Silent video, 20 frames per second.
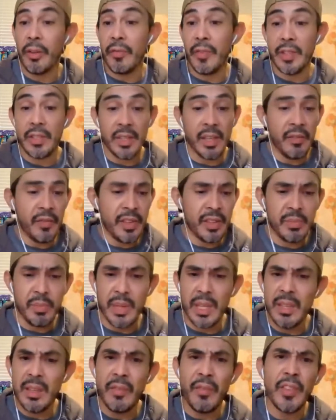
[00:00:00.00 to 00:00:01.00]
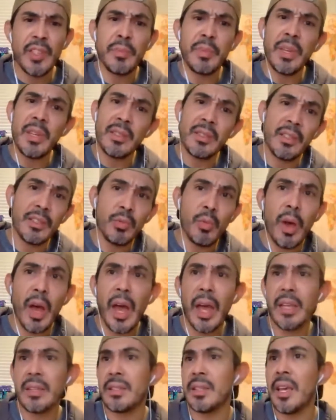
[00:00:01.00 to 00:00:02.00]
If it's if it's if it's business
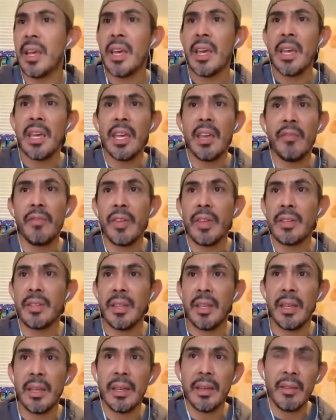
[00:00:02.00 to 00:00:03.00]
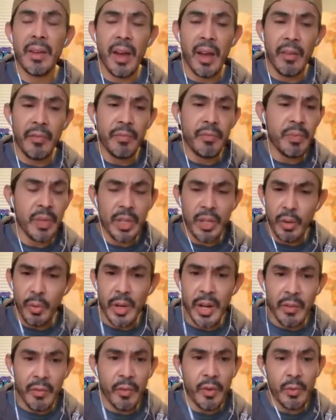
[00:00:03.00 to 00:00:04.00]
wise, if it's uh, you know
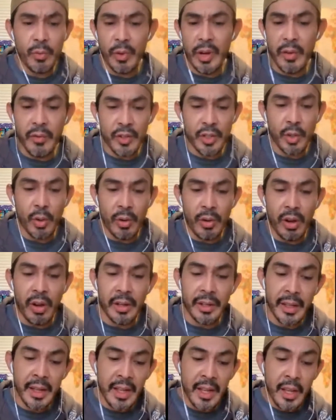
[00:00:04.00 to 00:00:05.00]
whatever whatever's going on.